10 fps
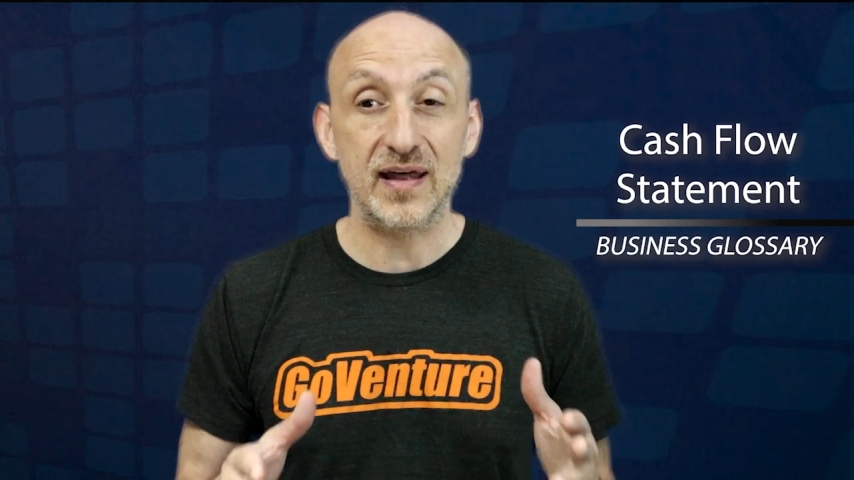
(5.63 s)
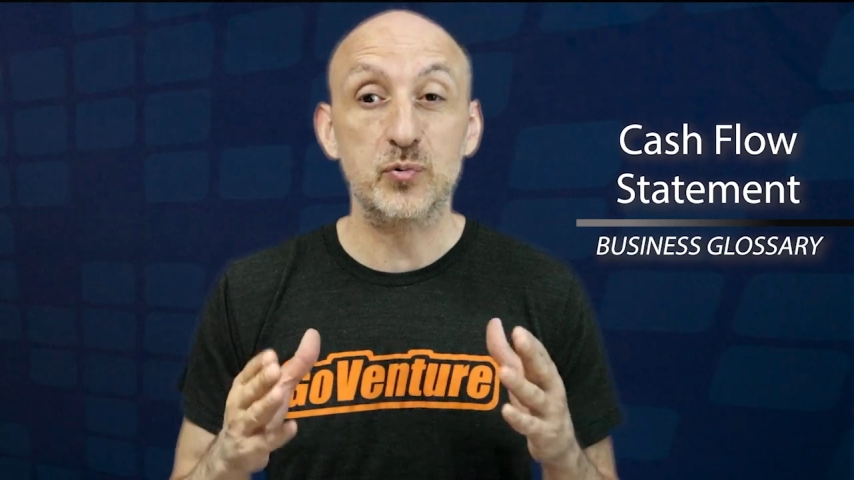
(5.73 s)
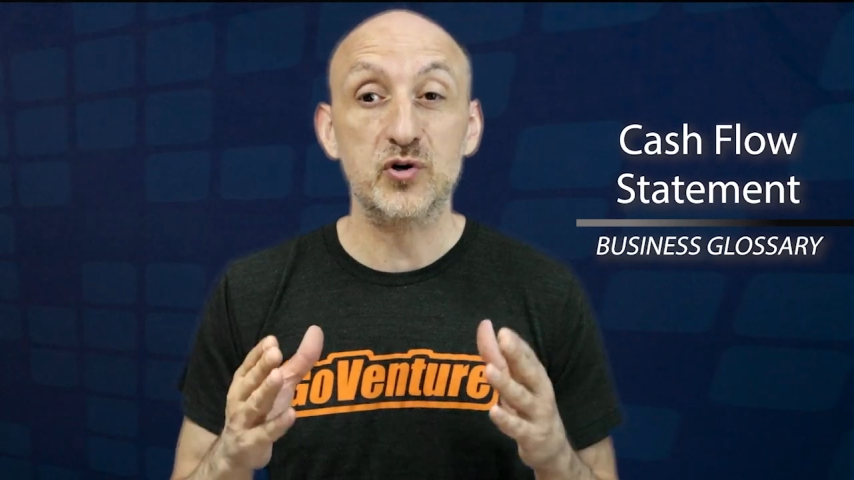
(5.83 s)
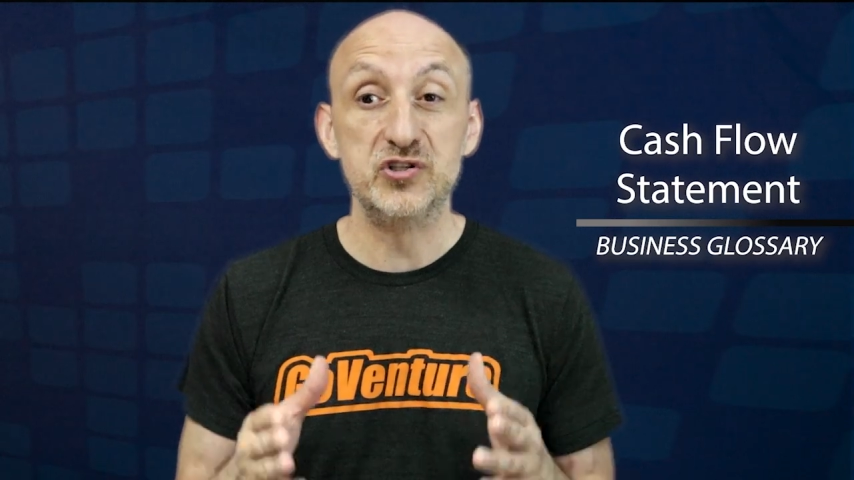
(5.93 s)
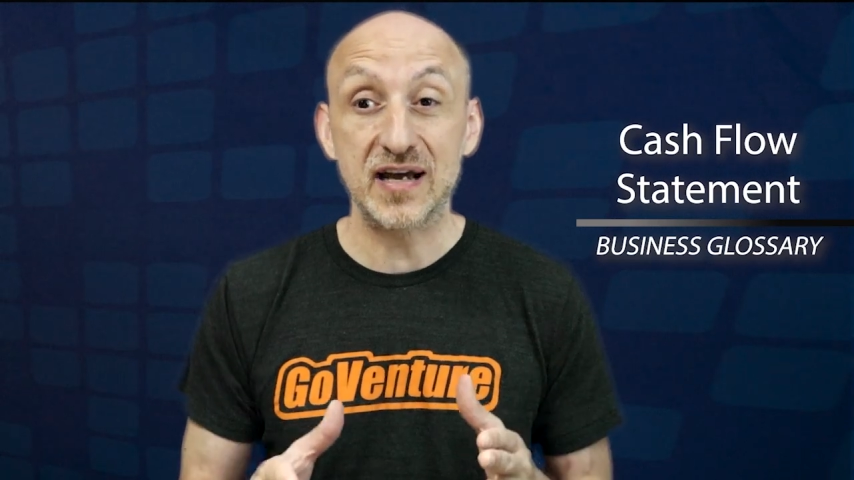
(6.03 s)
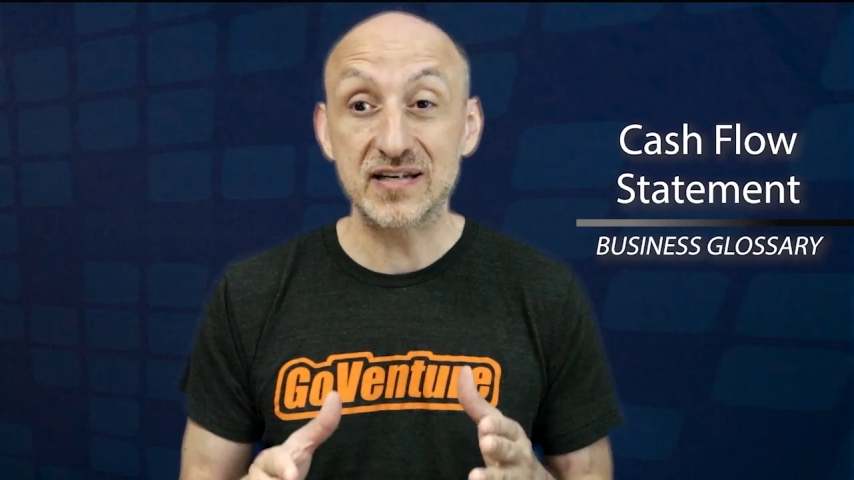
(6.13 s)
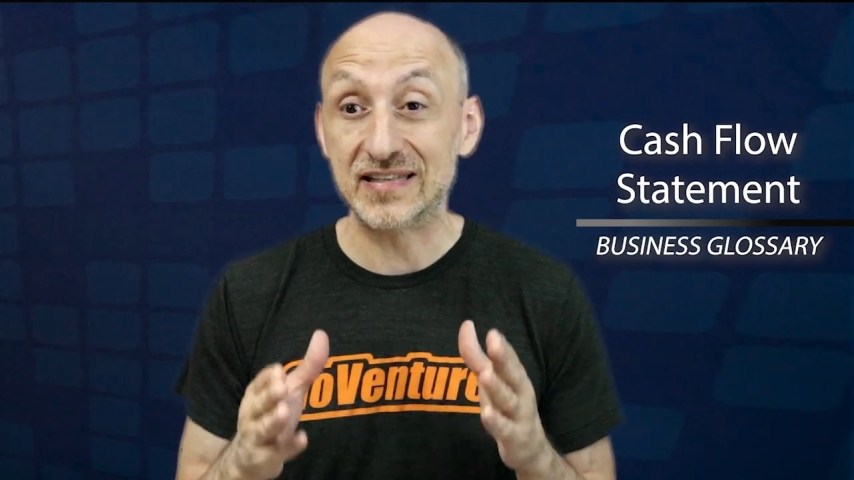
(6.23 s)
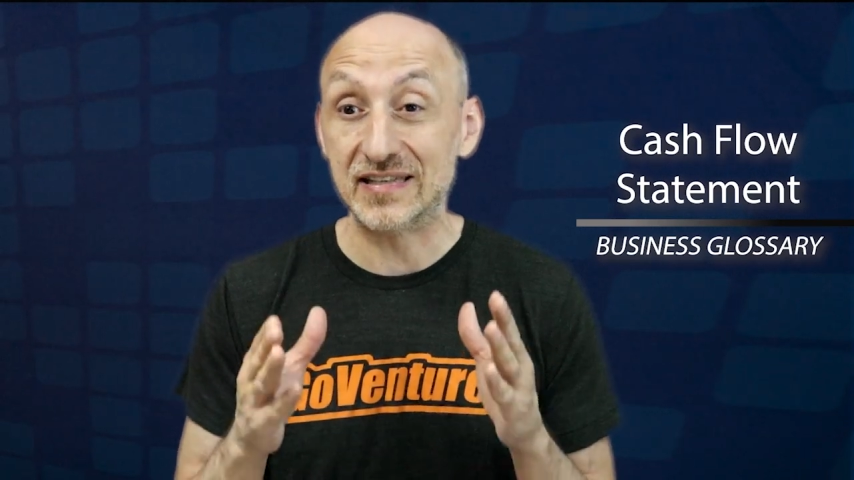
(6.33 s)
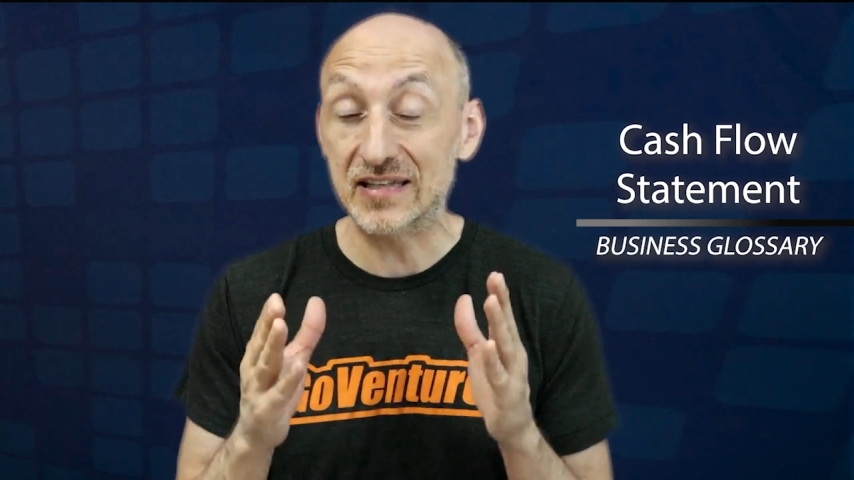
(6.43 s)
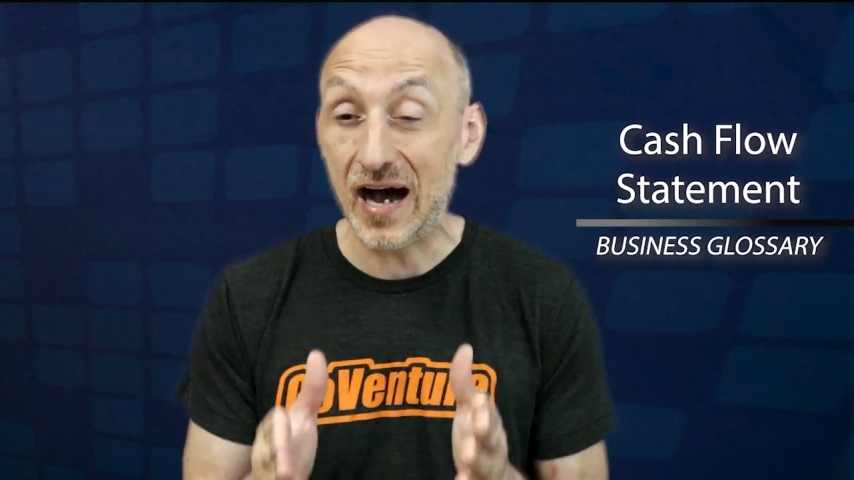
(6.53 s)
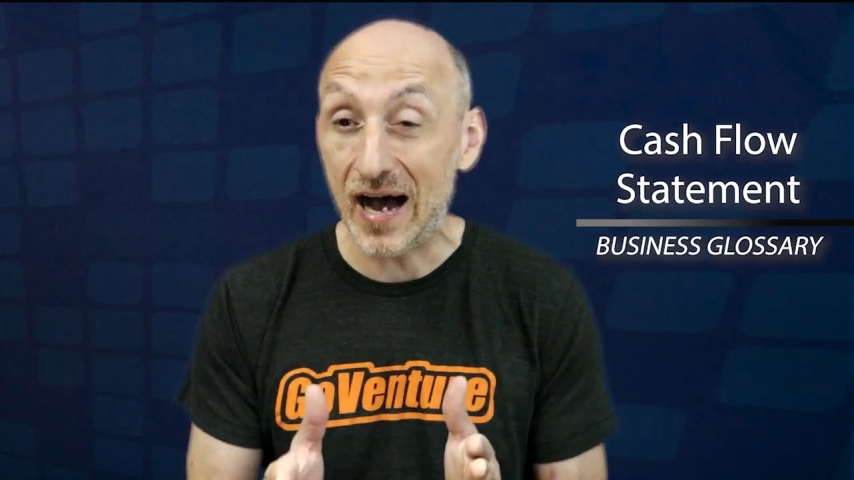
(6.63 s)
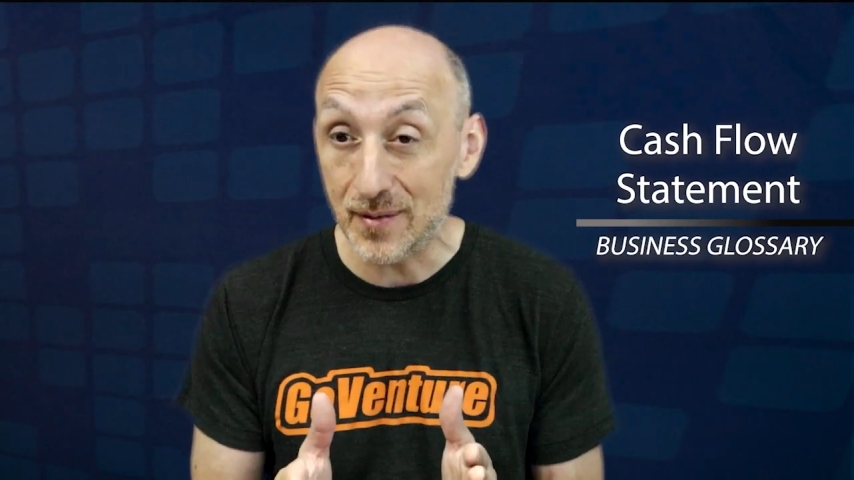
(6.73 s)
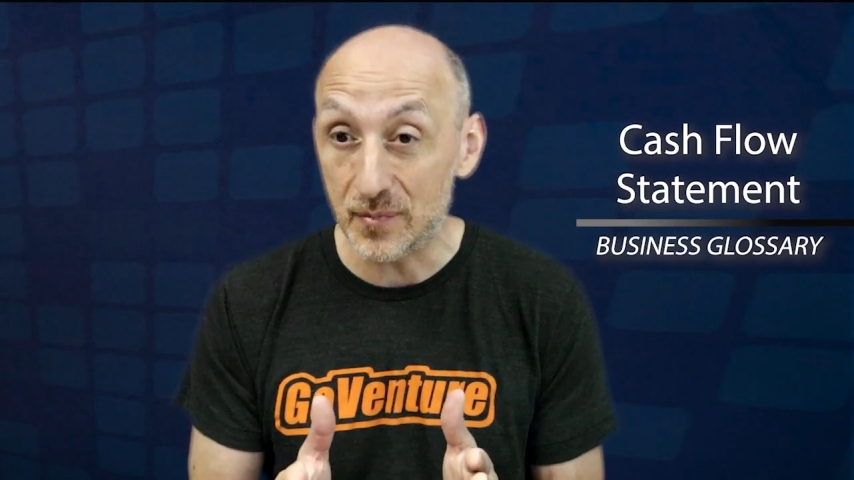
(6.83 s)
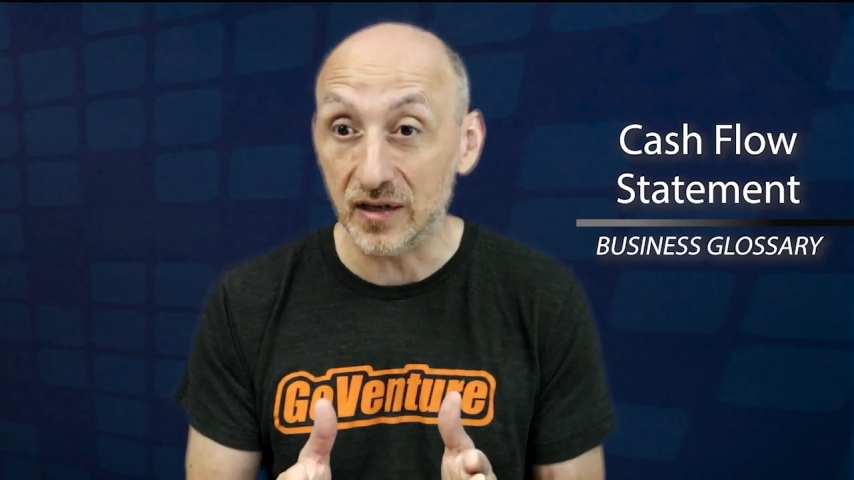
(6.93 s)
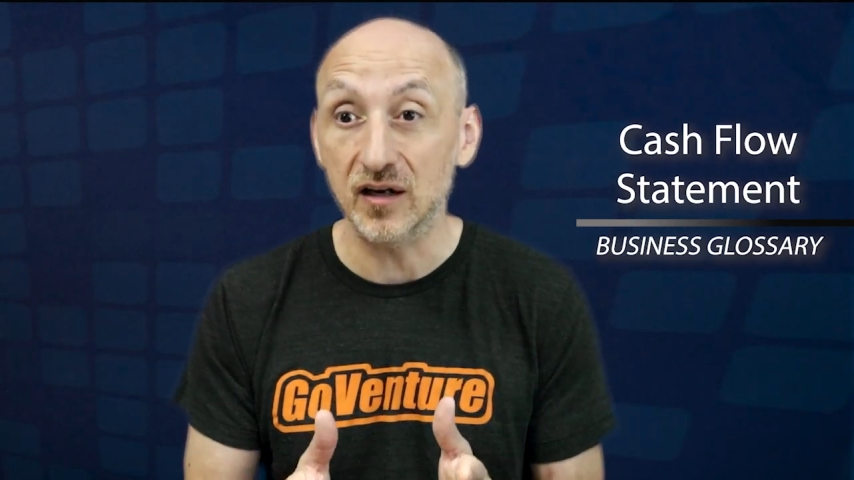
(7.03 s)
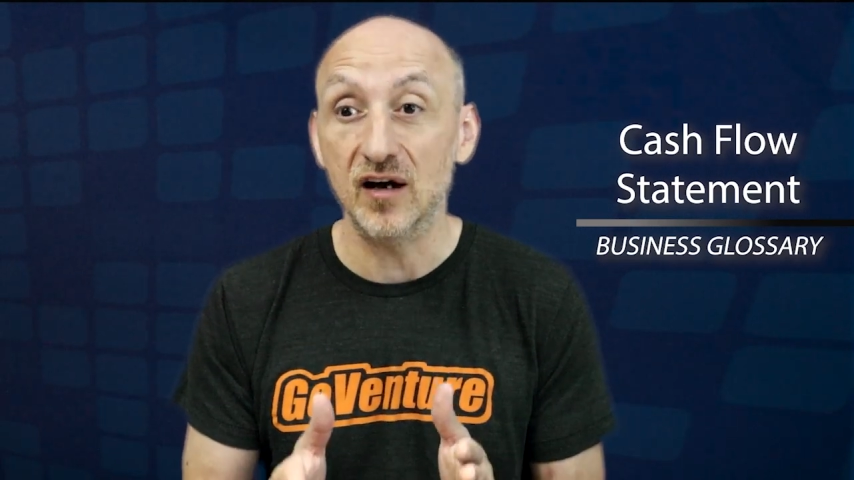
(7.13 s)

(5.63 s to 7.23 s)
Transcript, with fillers: that projects the timing